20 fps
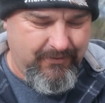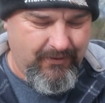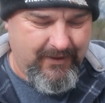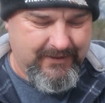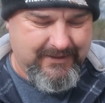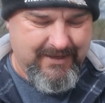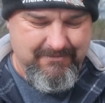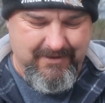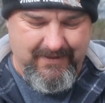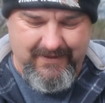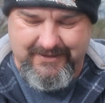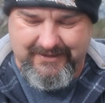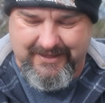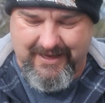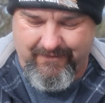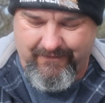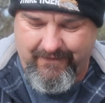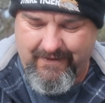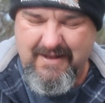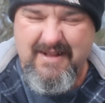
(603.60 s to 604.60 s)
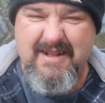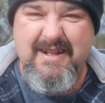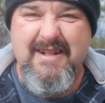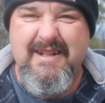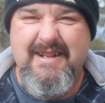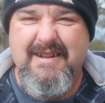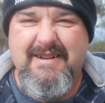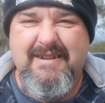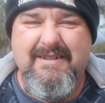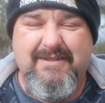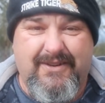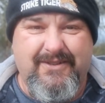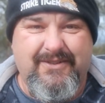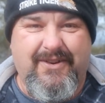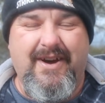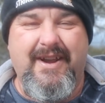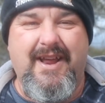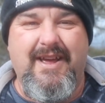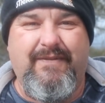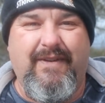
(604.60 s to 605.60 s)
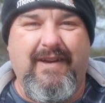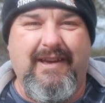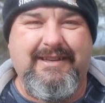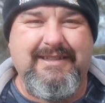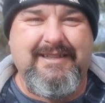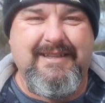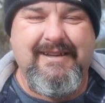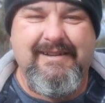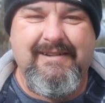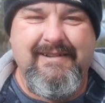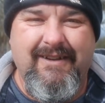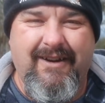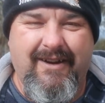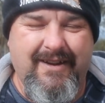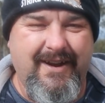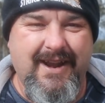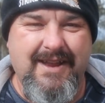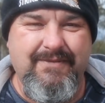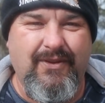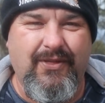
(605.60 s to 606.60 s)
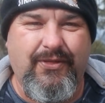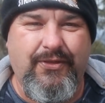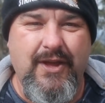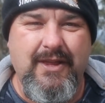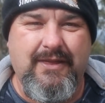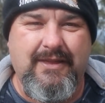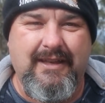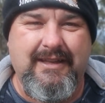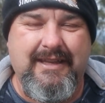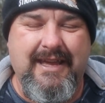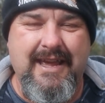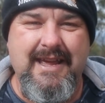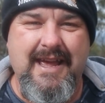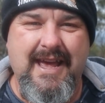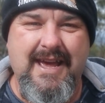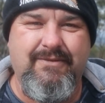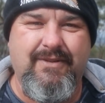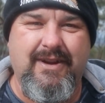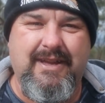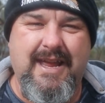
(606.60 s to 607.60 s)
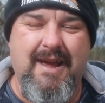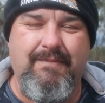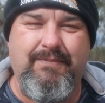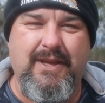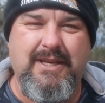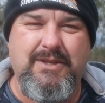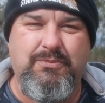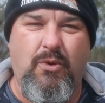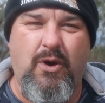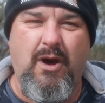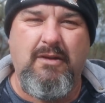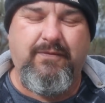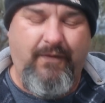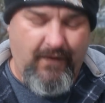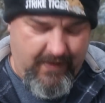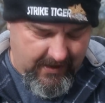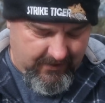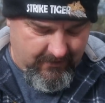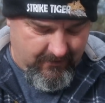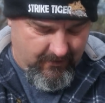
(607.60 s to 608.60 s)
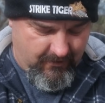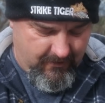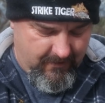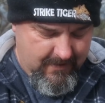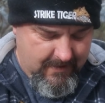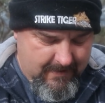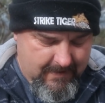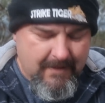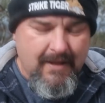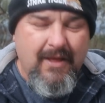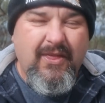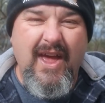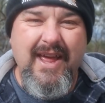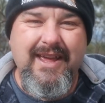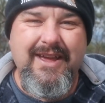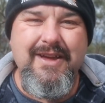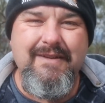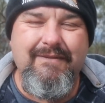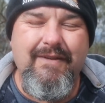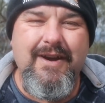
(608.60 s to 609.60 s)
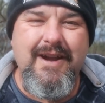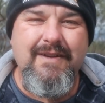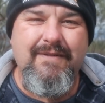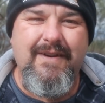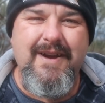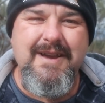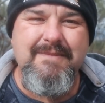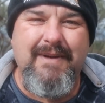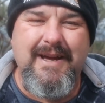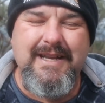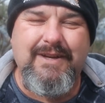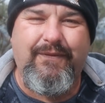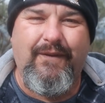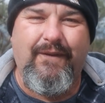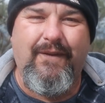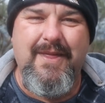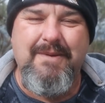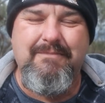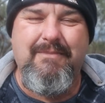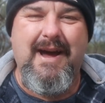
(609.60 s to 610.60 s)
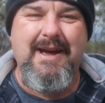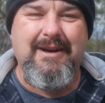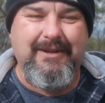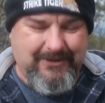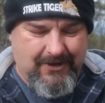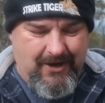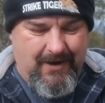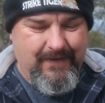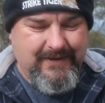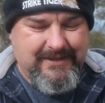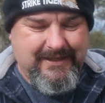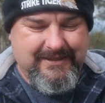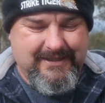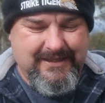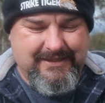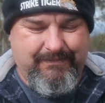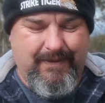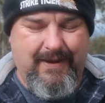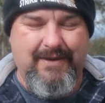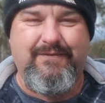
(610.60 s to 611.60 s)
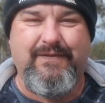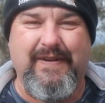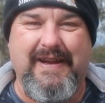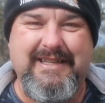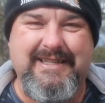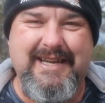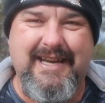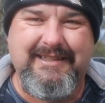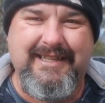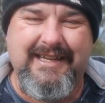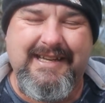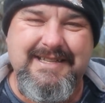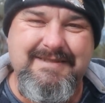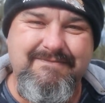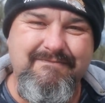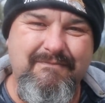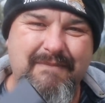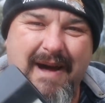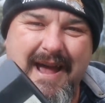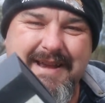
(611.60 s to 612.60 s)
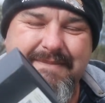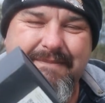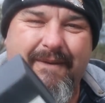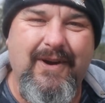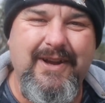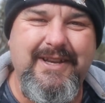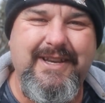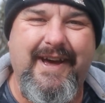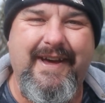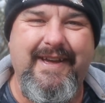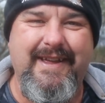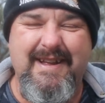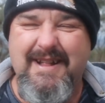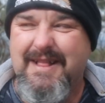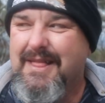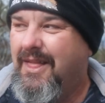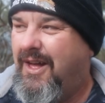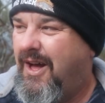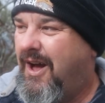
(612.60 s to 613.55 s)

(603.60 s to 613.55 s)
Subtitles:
people that send me this stuff. Righto, folks. I don't even think that King Henry kept his wives for that long. Thank you very, very much for the mail time. This has just been fantastic. It's made my day.